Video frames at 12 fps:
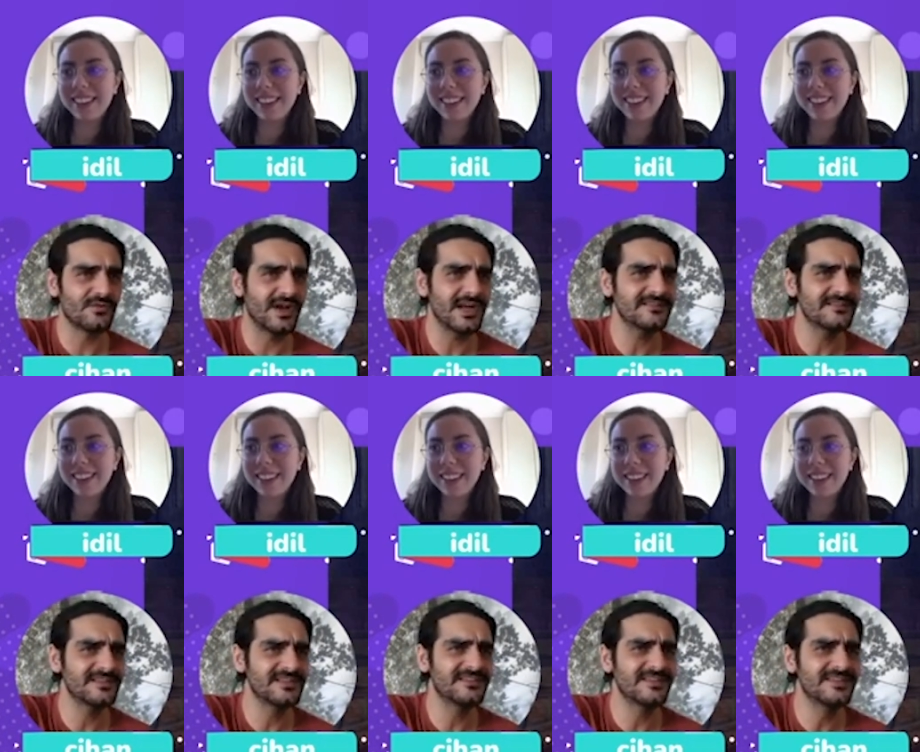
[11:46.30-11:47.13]
Speaker 1: right?
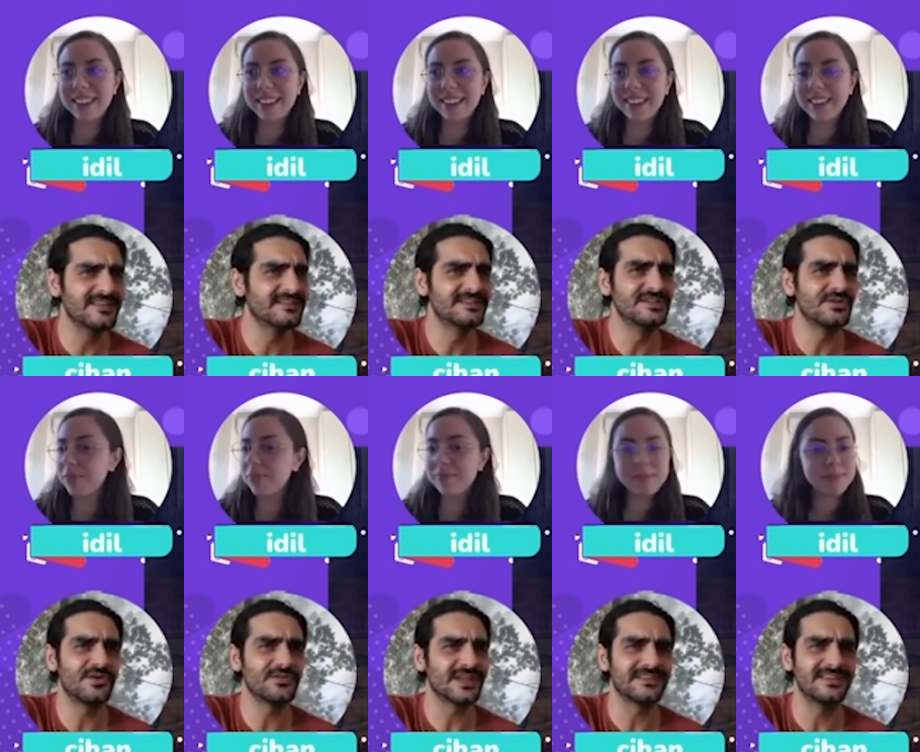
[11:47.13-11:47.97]
He did. He didn't know
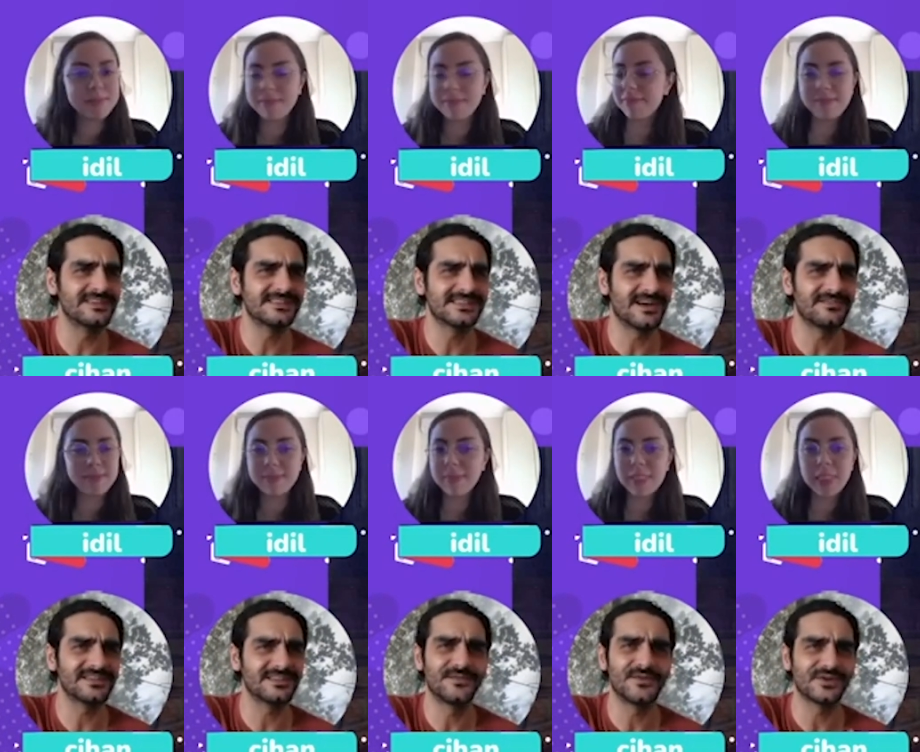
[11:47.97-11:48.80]
that he discovered
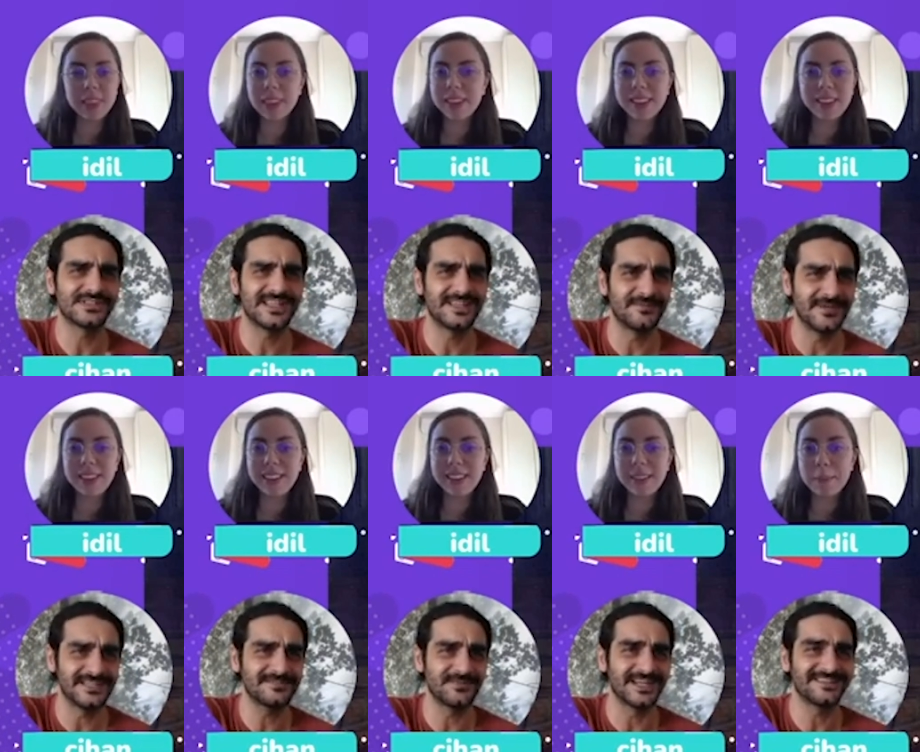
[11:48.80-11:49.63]
the first
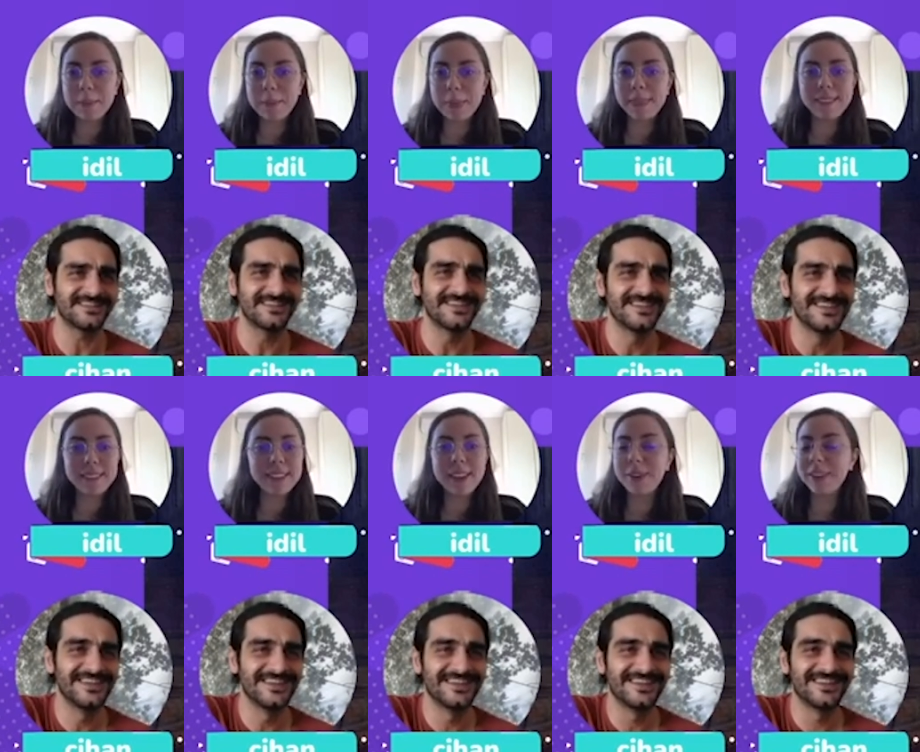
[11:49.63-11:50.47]
element, but
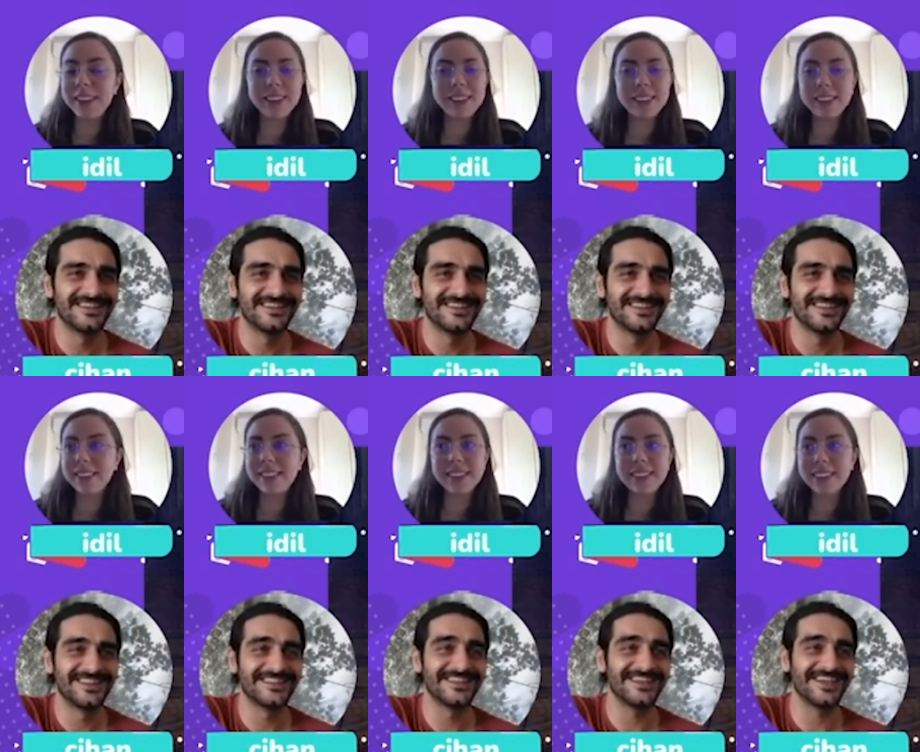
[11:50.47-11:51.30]
he didn't.
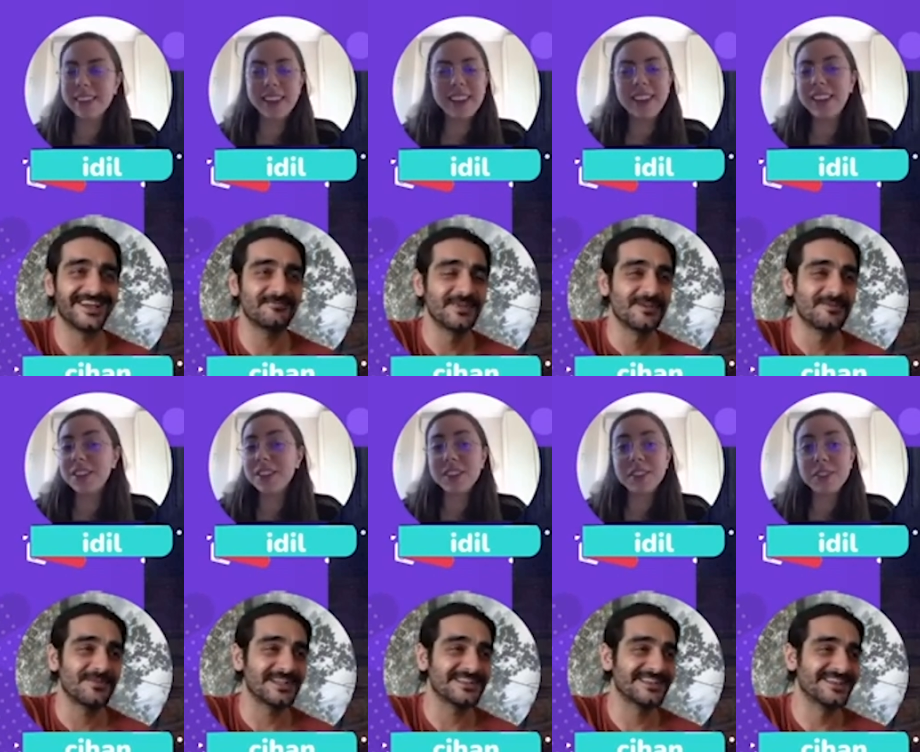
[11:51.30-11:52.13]
Yeah, he
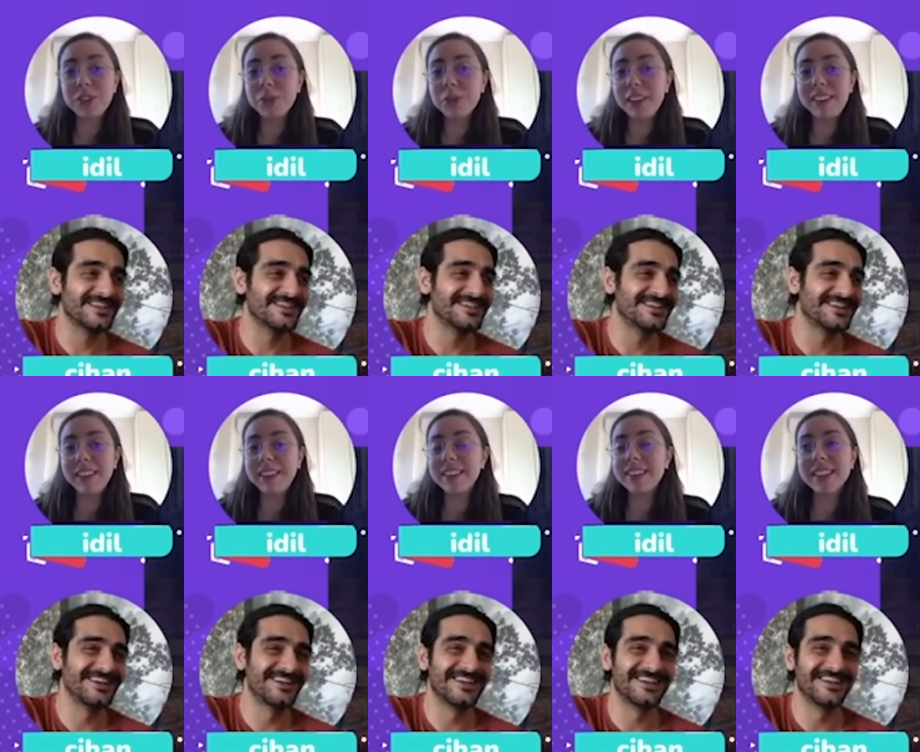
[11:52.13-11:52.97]
but
Speaker 2: knew that he
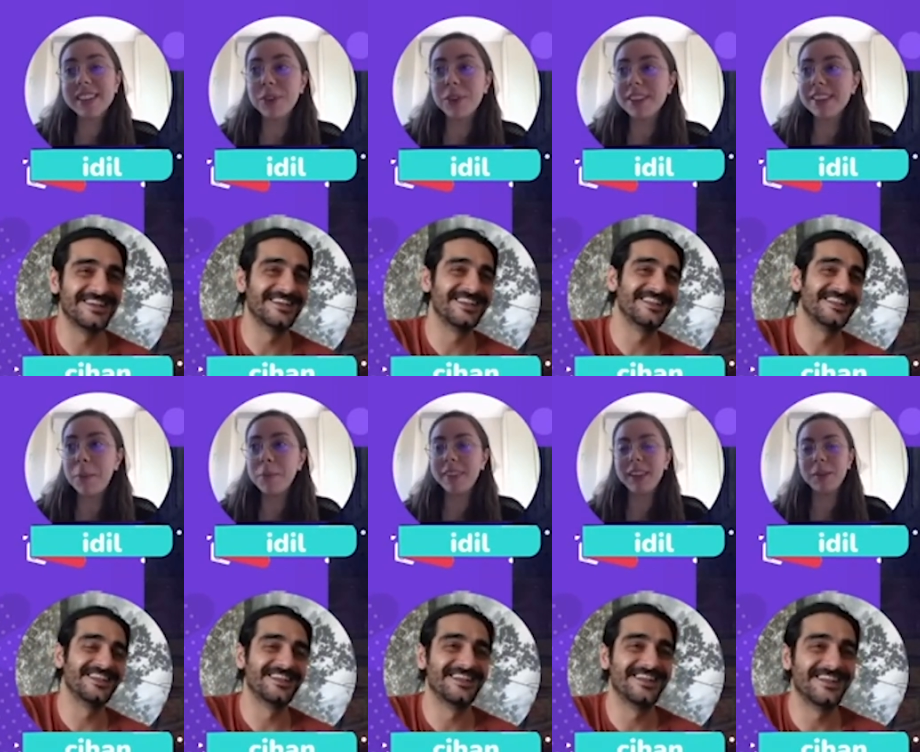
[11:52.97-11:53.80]
discovered
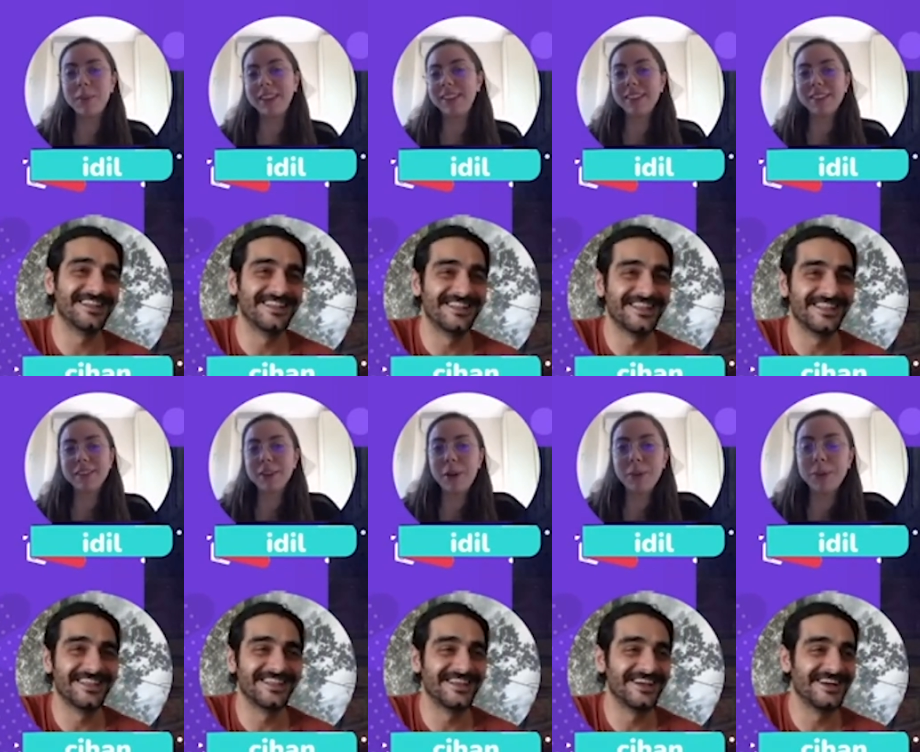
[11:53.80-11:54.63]
something, but he didn't
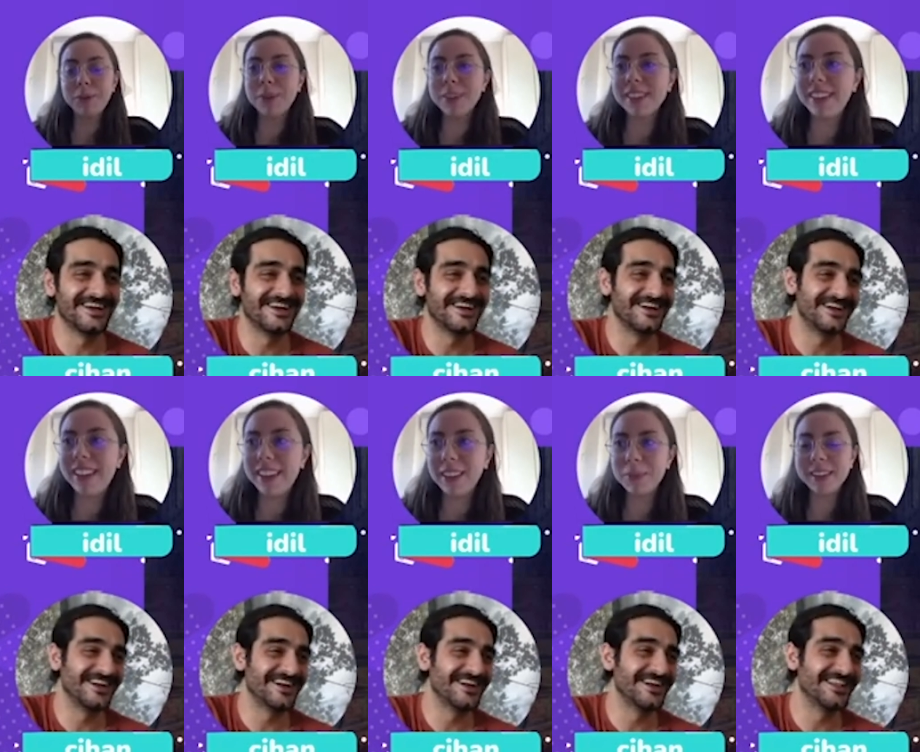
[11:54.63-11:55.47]
know it was an
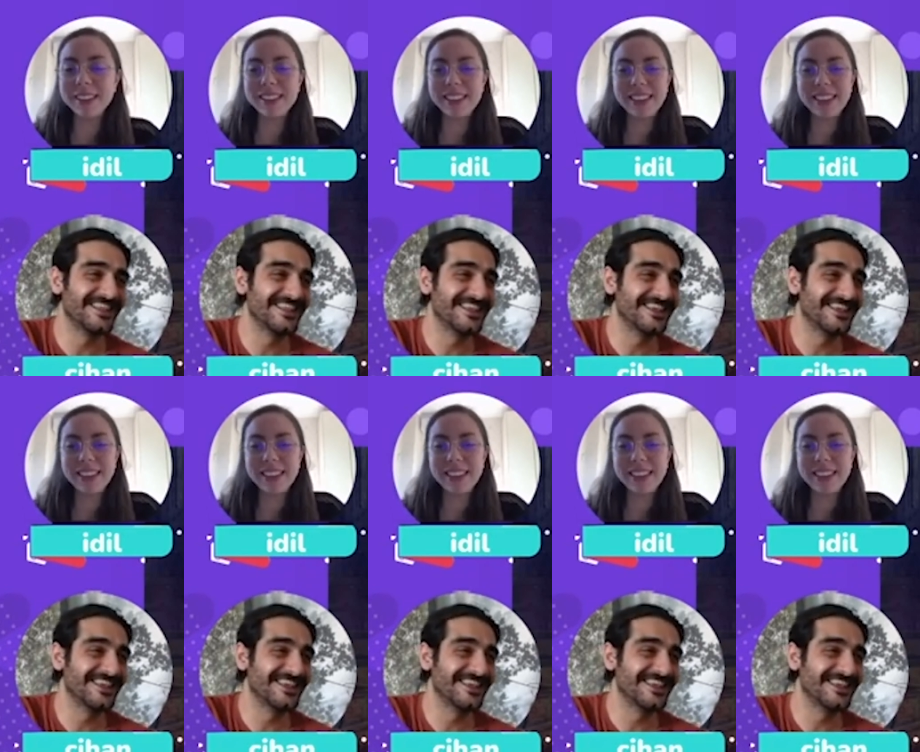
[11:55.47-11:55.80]
element.